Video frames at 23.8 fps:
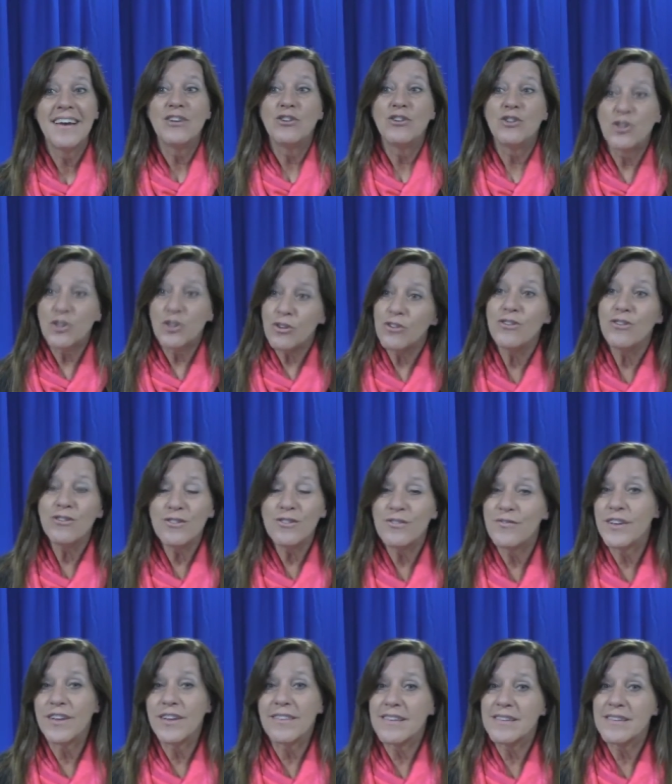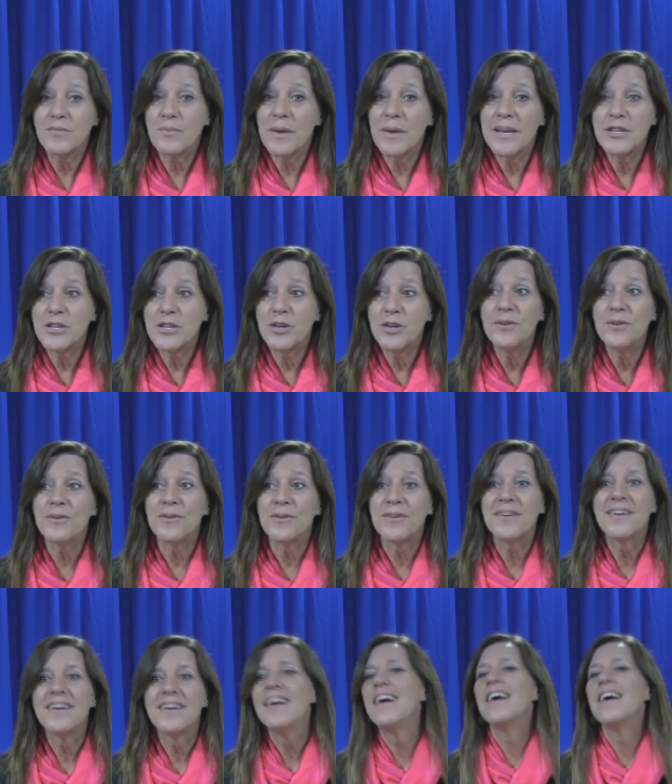Jurors feel this way too.
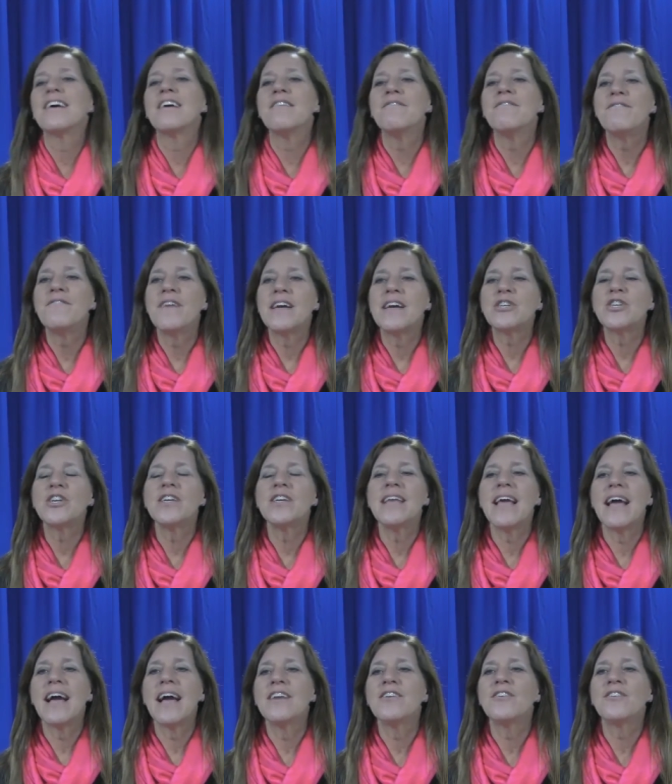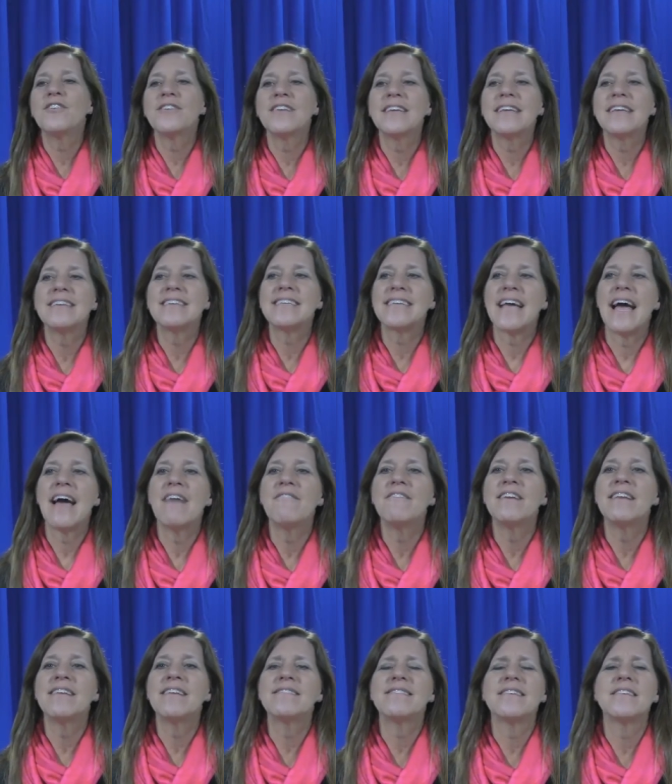A confession entered into
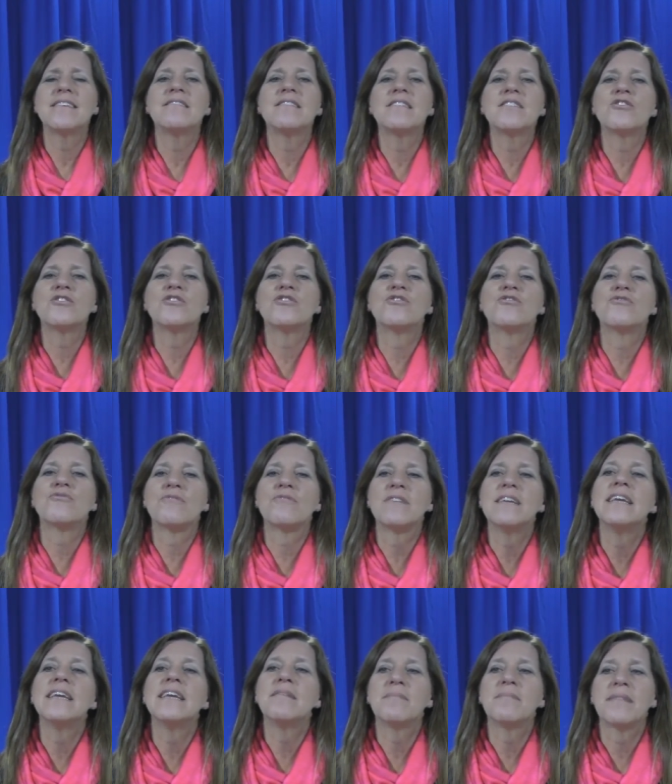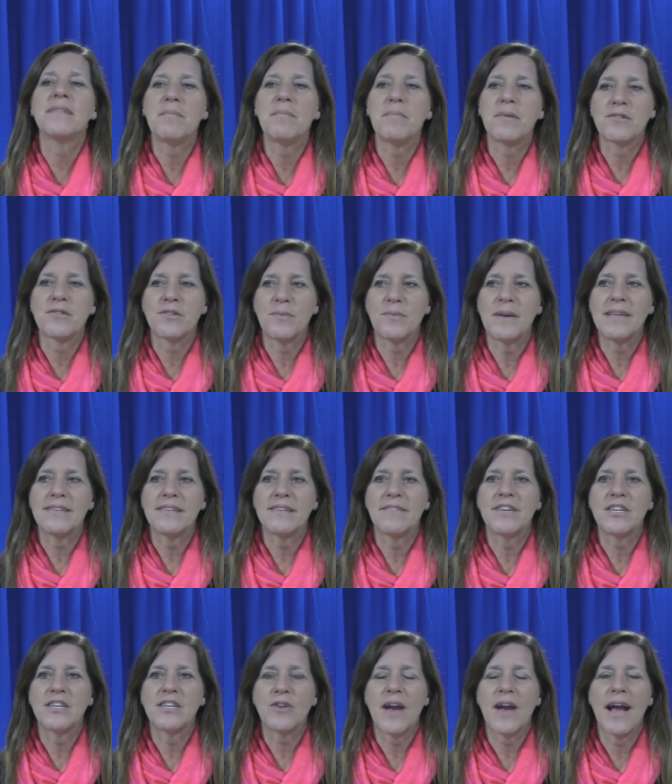evidence is extremely persuasive
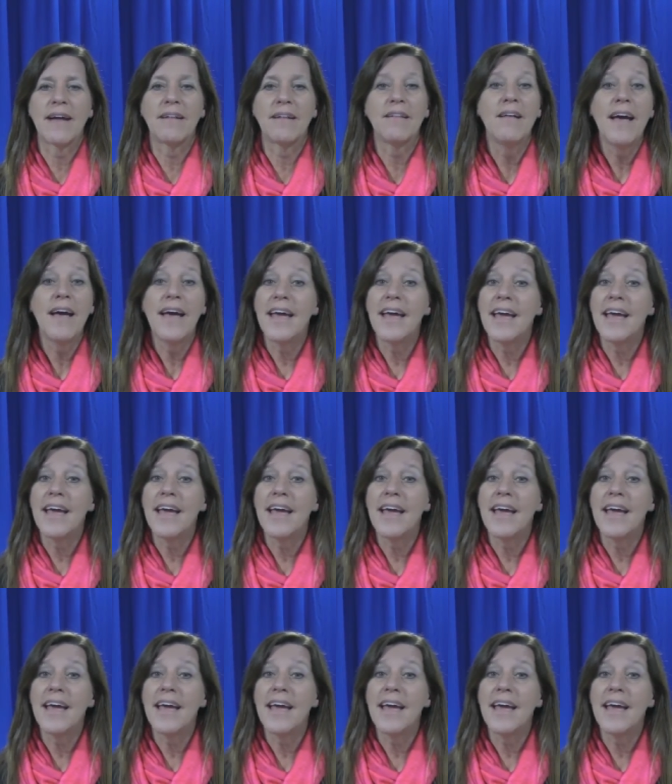at trial